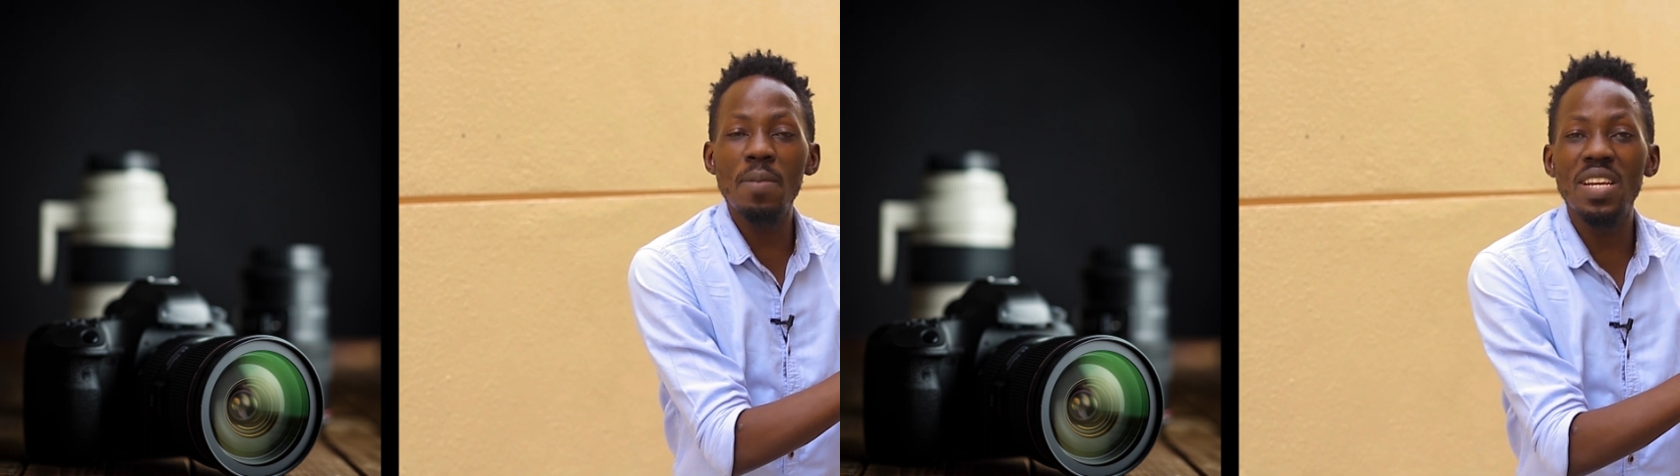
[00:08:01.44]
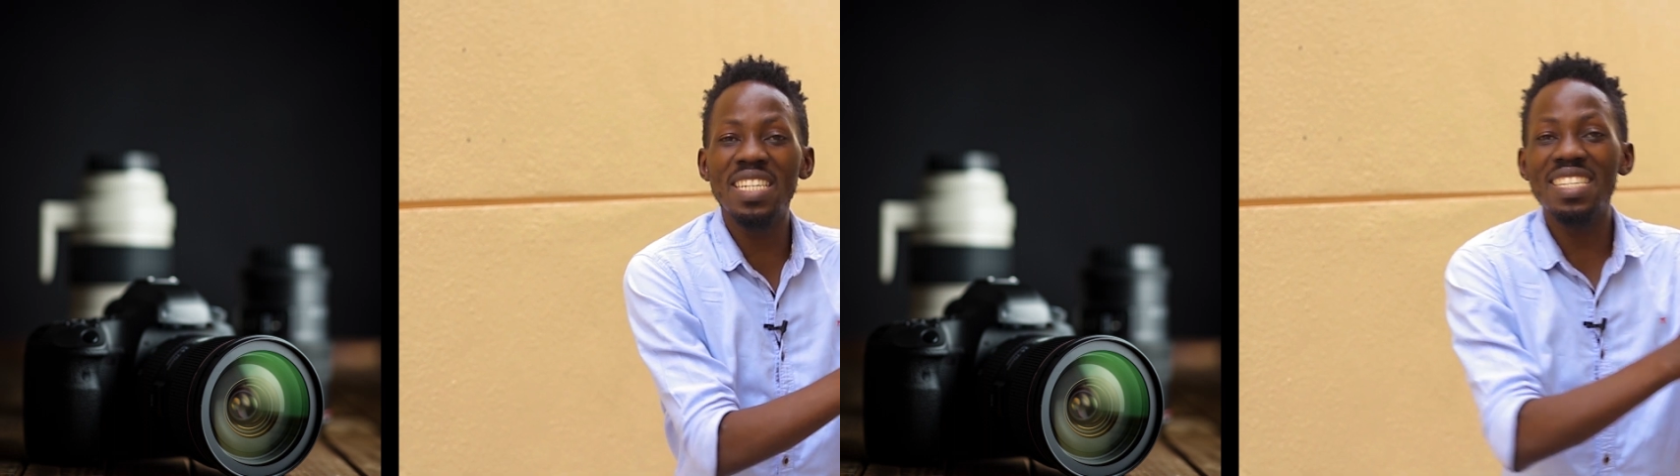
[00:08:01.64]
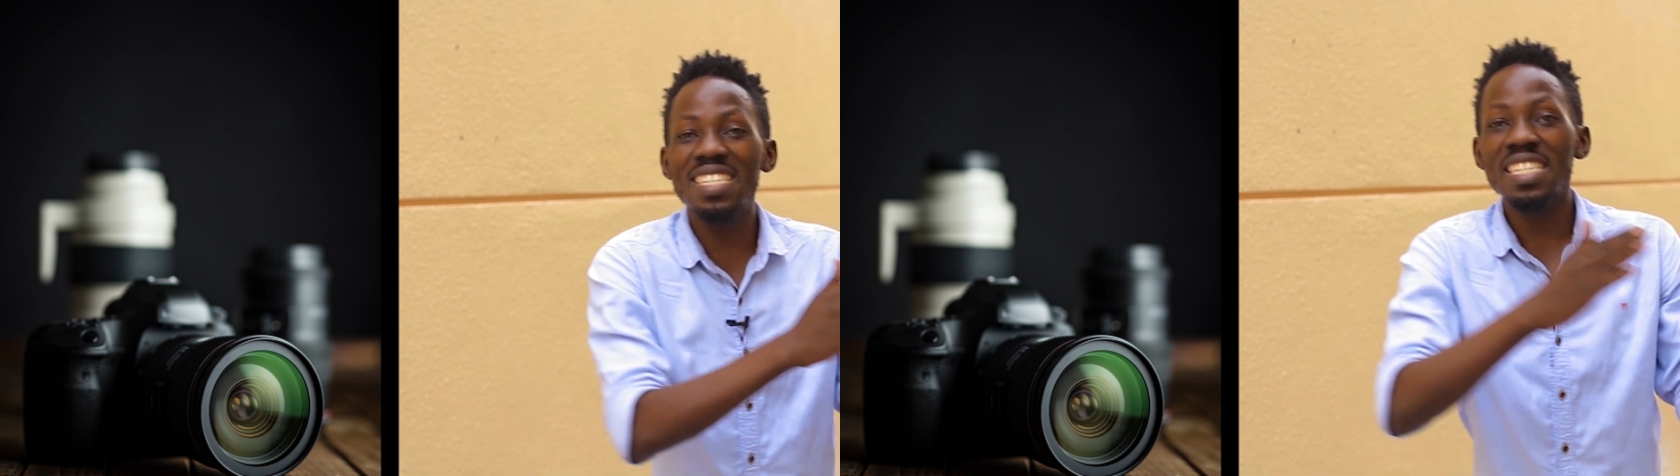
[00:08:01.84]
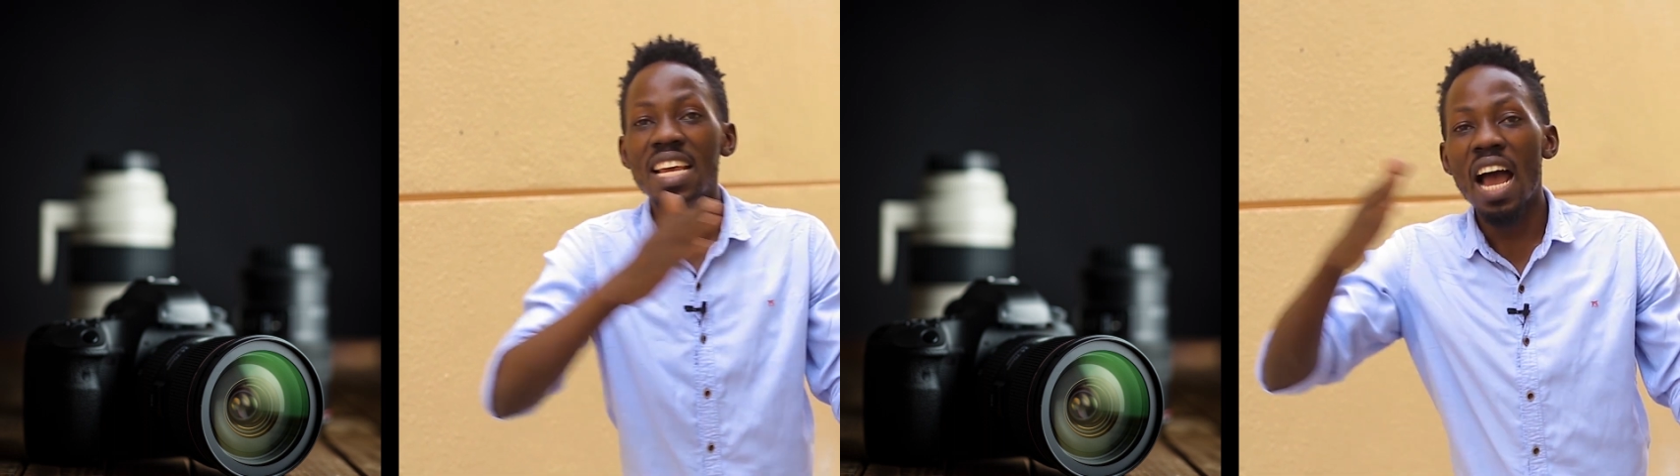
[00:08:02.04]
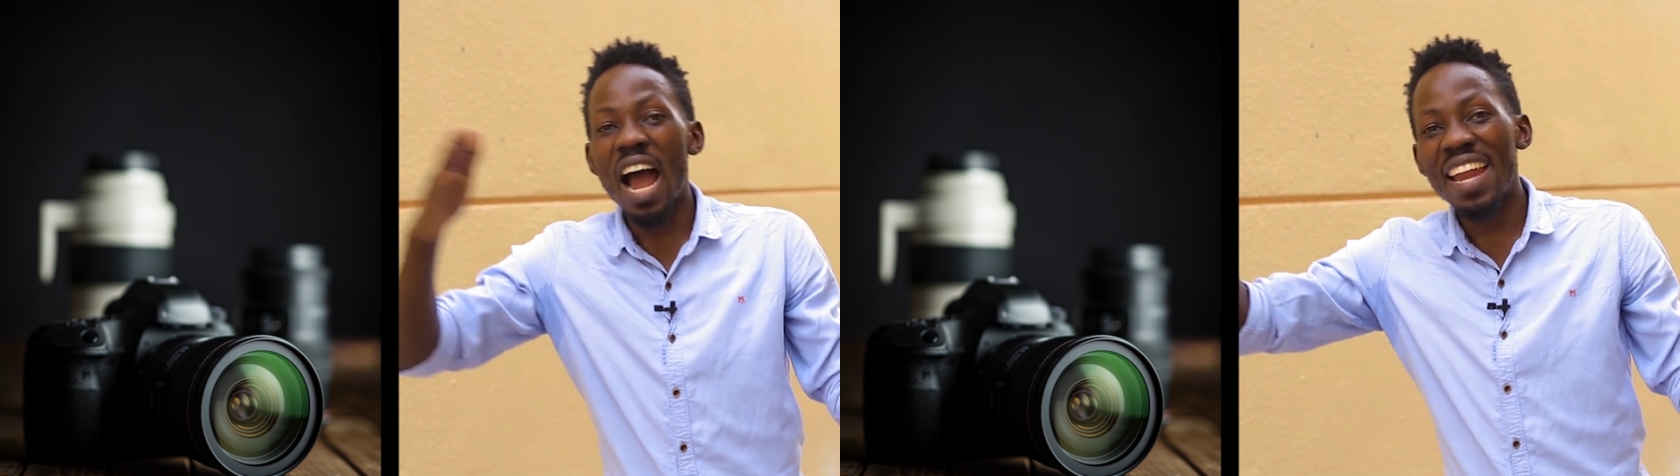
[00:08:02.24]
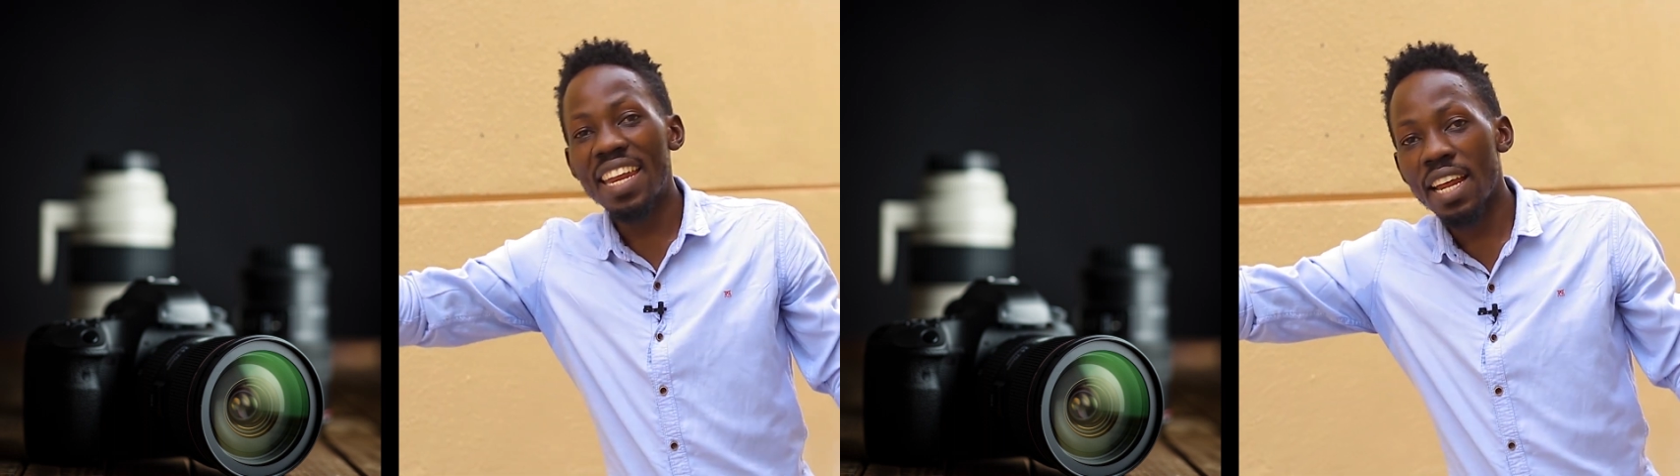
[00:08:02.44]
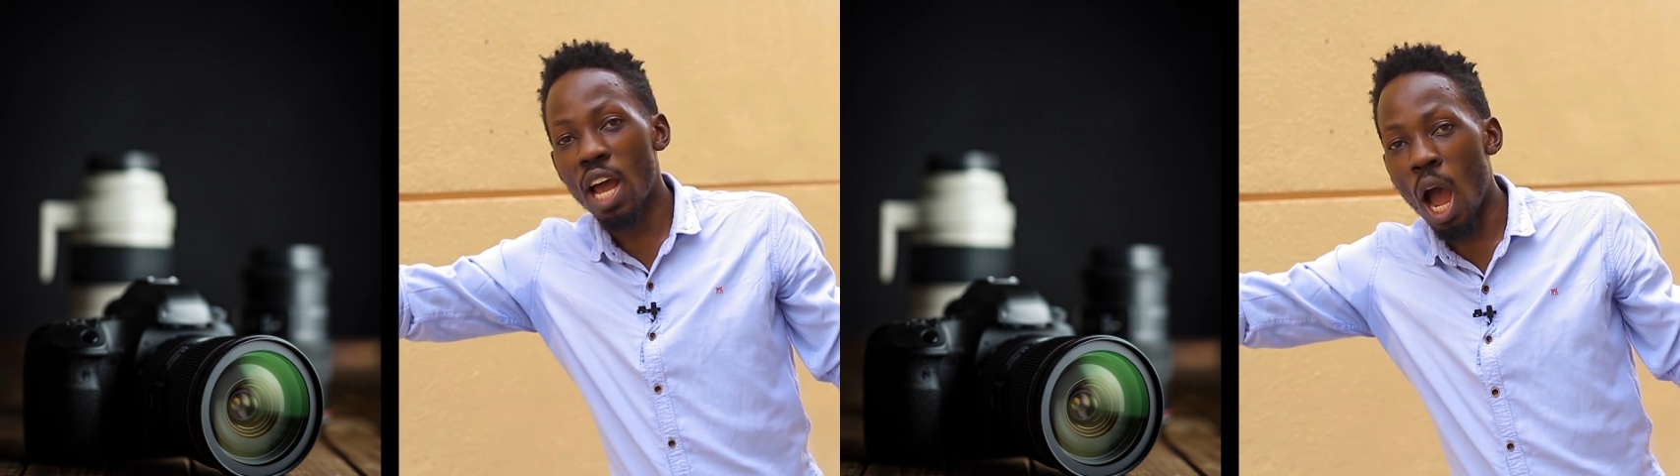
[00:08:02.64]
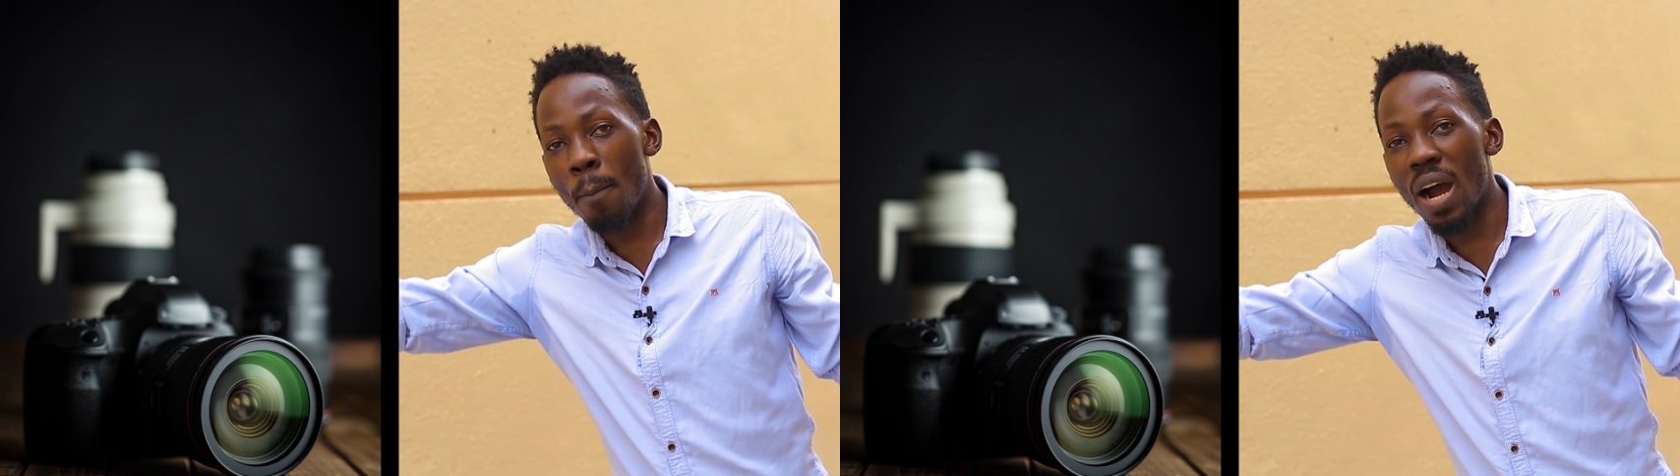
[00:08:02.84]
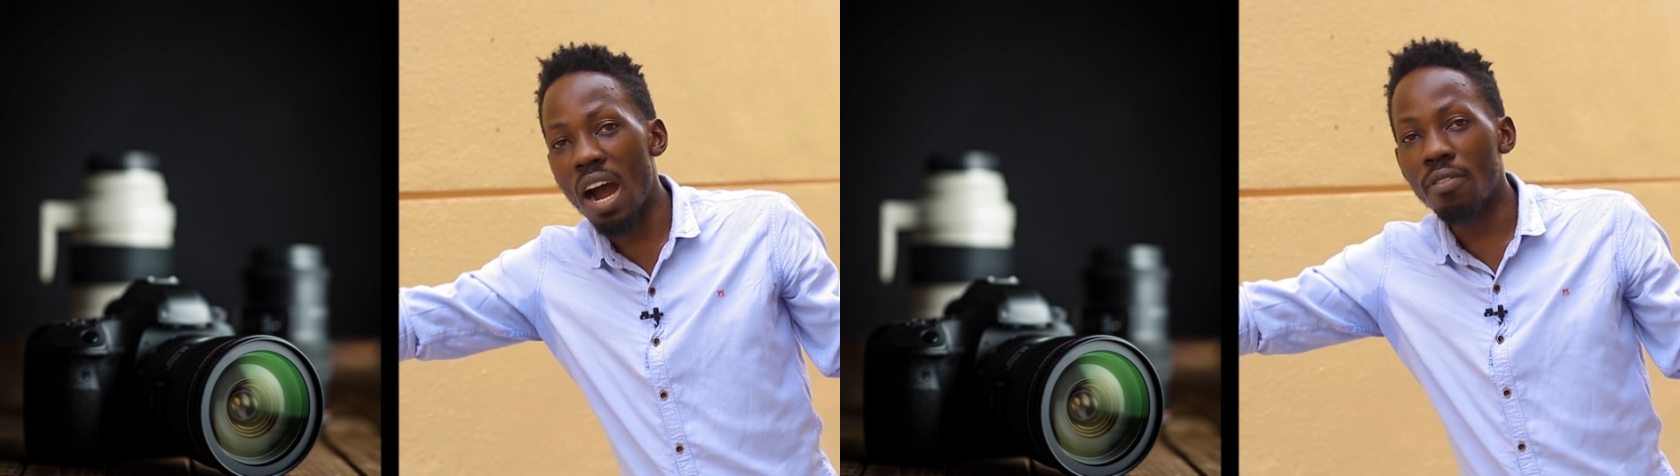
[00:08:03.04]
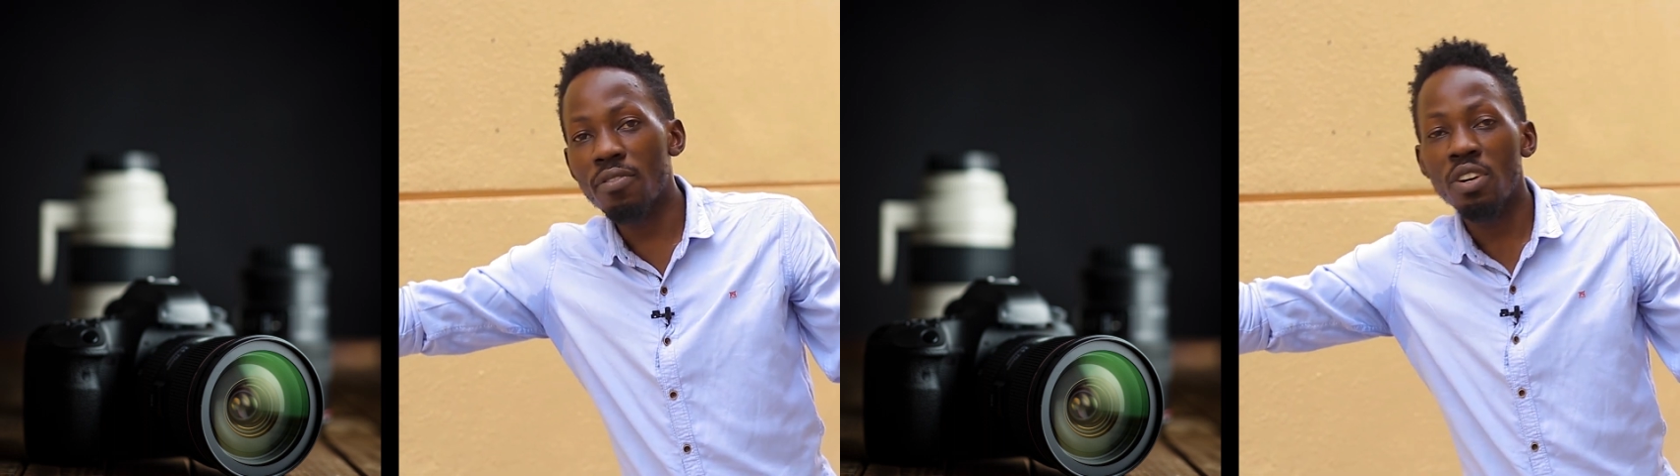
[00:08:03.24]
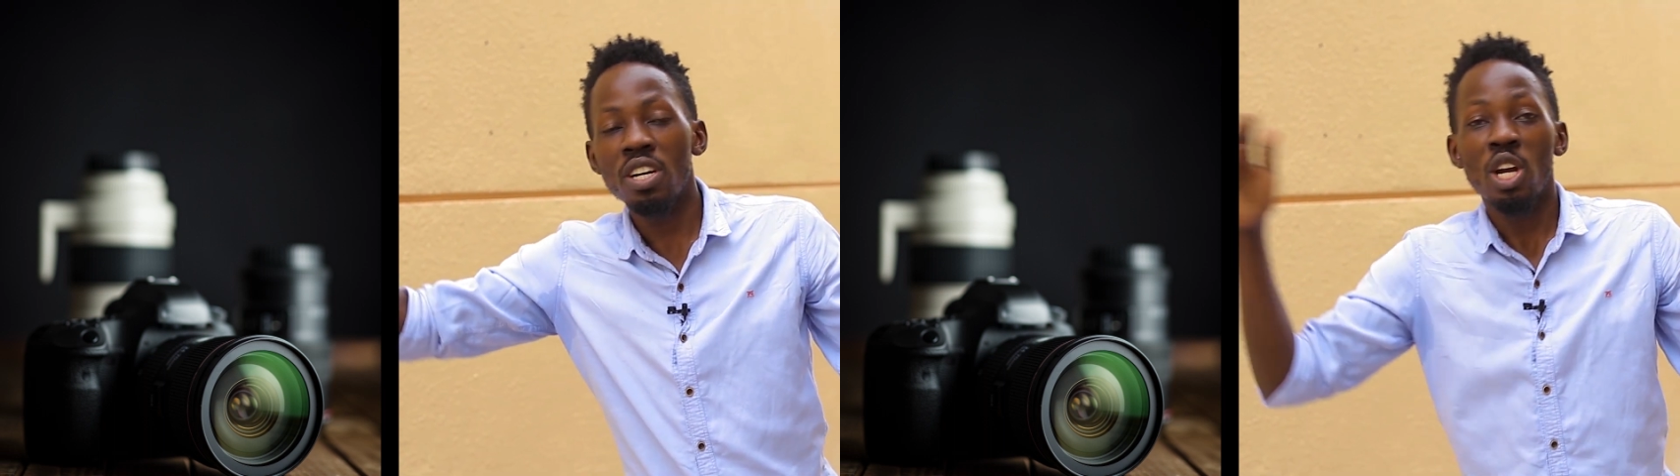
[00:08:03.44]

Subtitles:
millimeters and above.